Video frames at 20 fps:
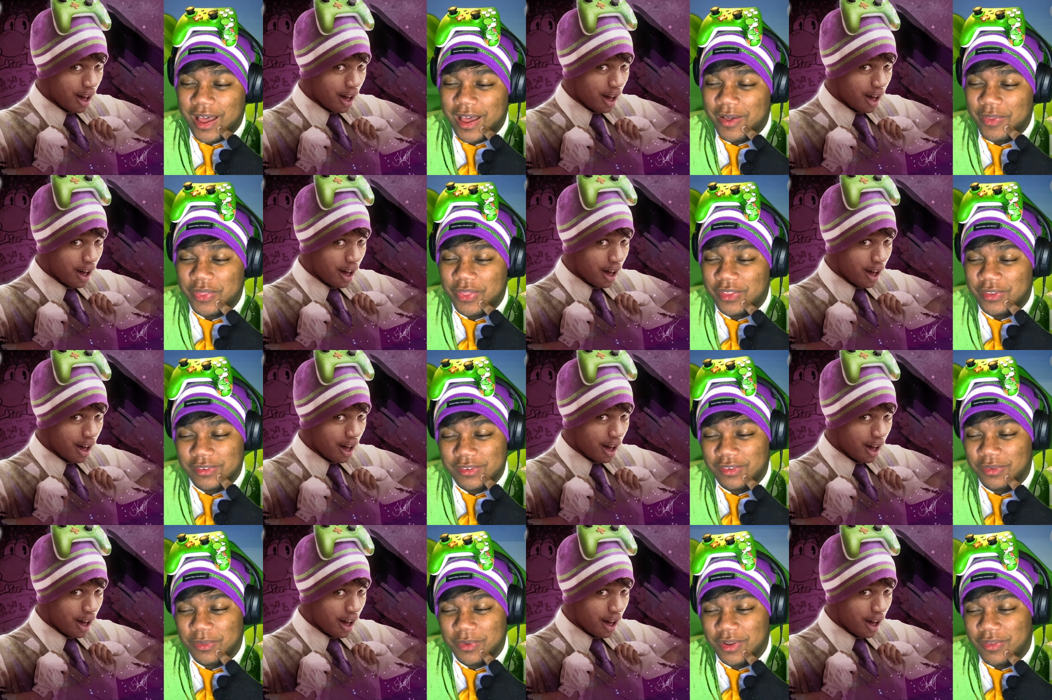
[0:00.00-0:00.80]
Speaker 1: This
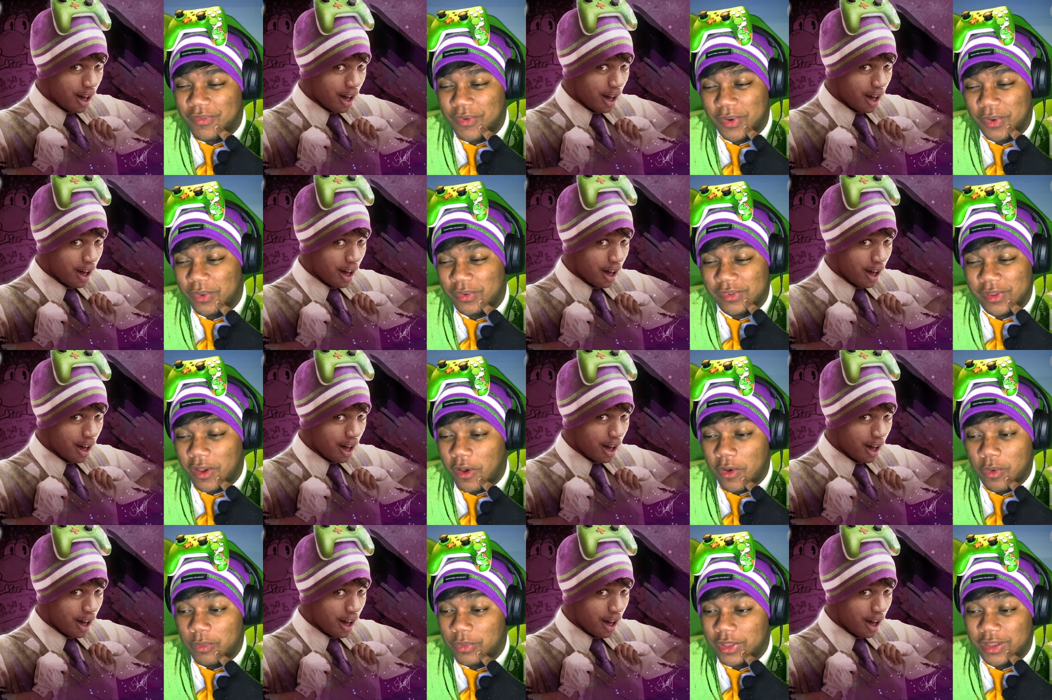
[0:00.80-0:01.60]
is one of the photos I
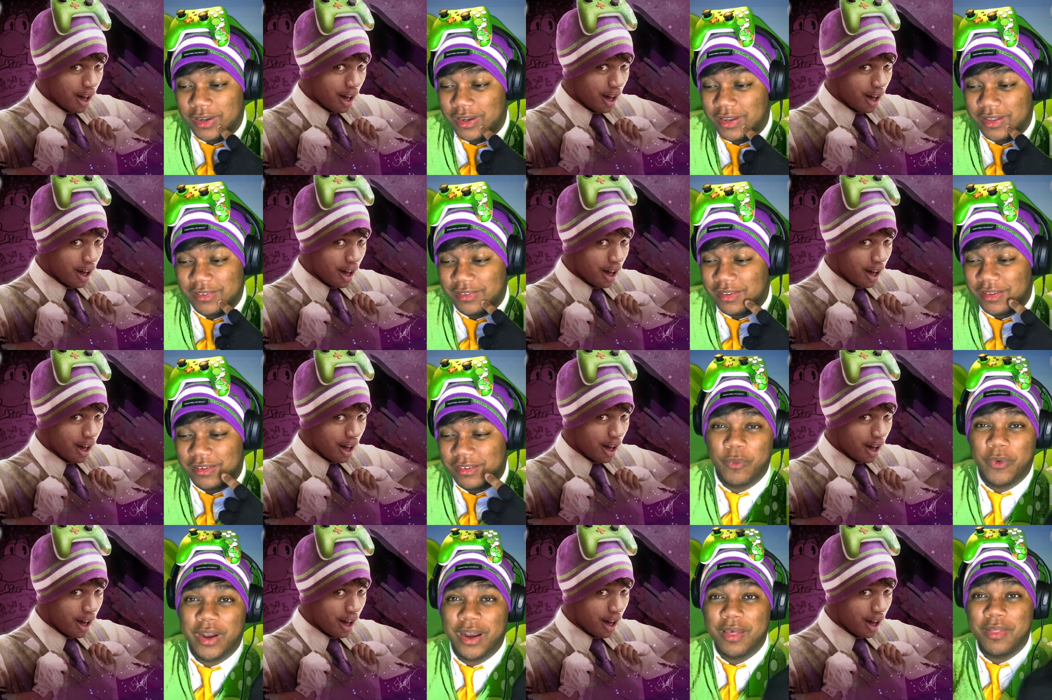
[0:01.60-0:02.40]
hope that isn't
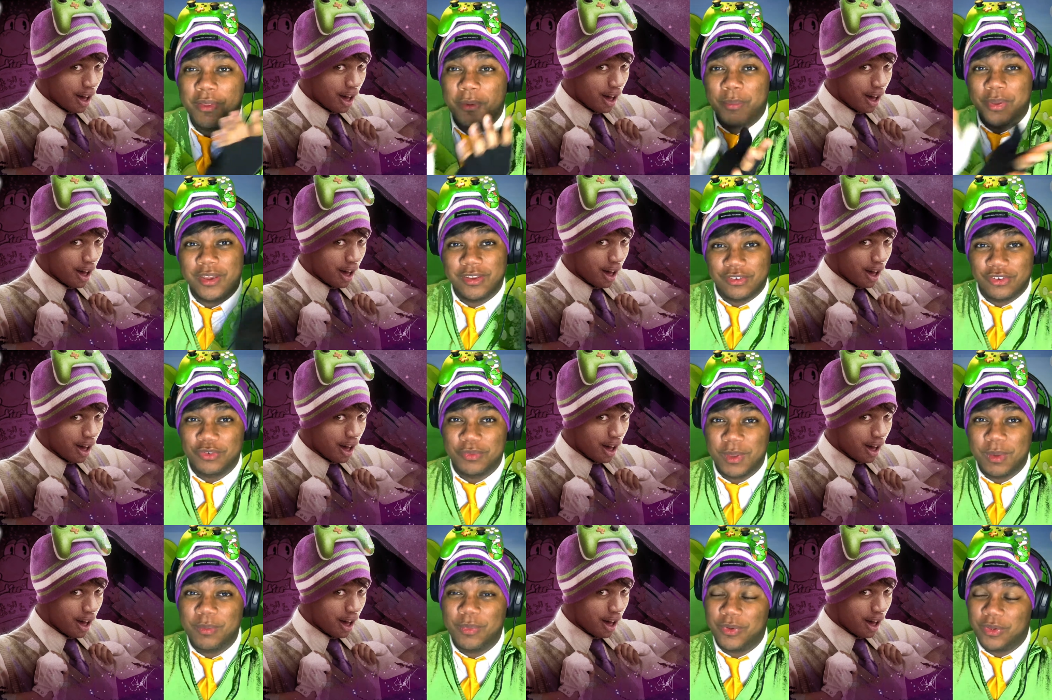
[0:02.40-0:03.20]
one of the pictures
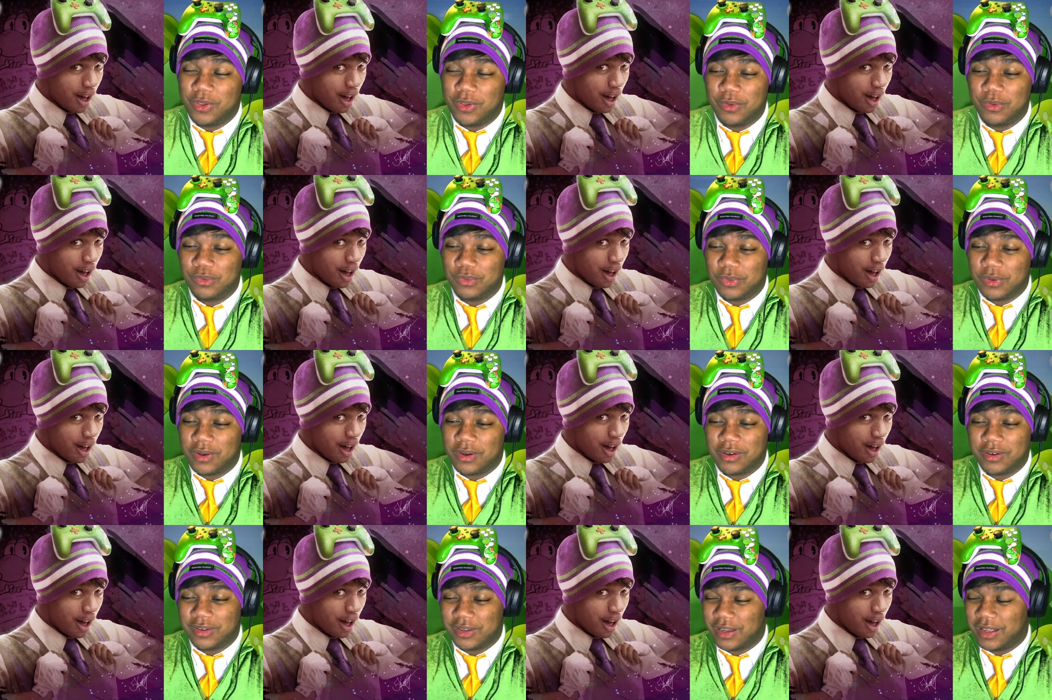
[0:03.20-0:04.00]
people use when
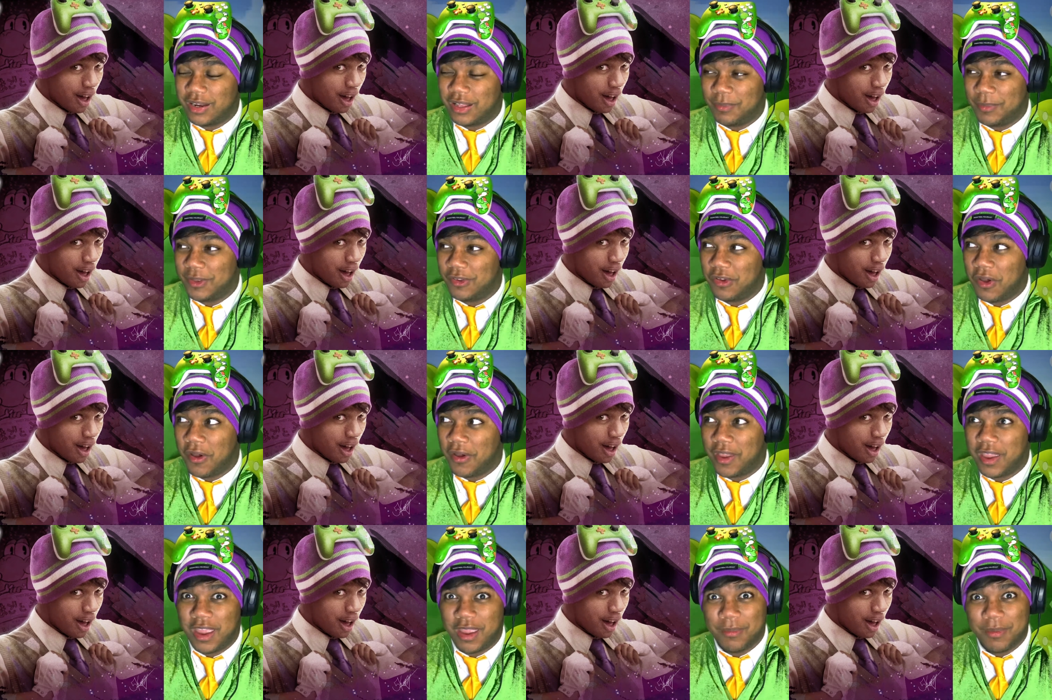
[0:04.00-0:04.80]
they're, they're gonna be
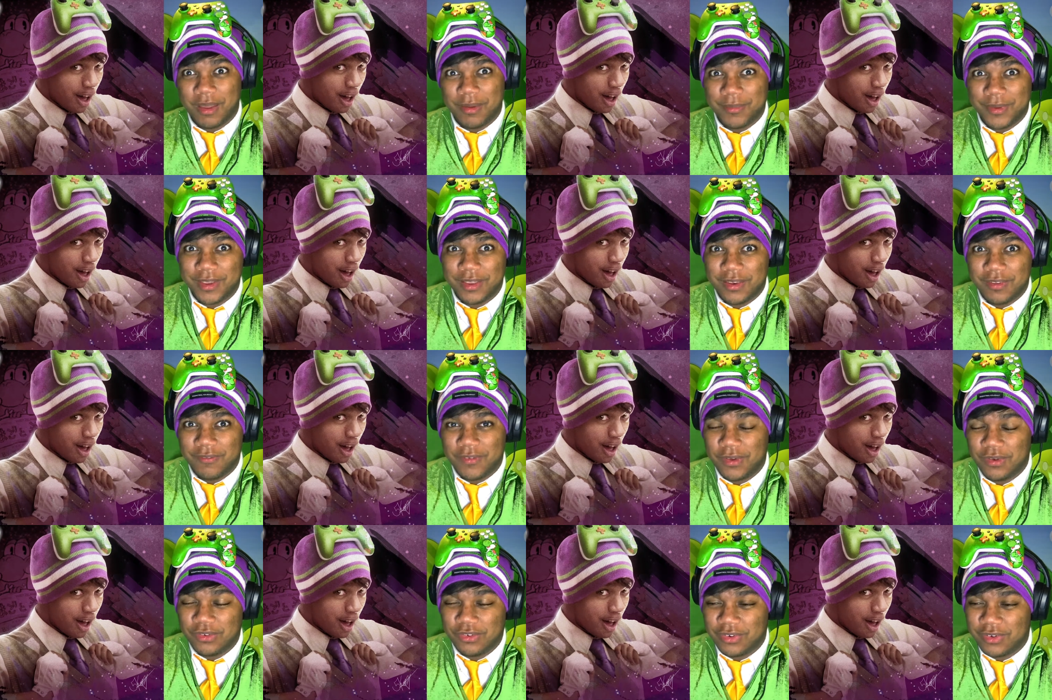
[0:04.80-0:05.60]
talking about me in the
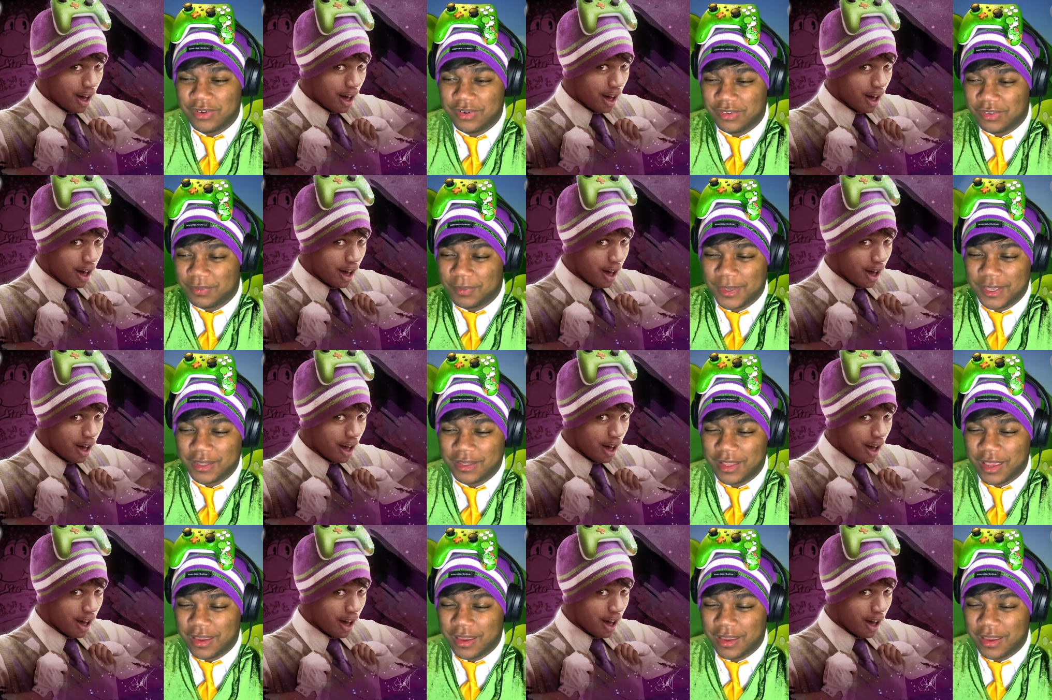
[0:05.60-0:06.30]
future, just being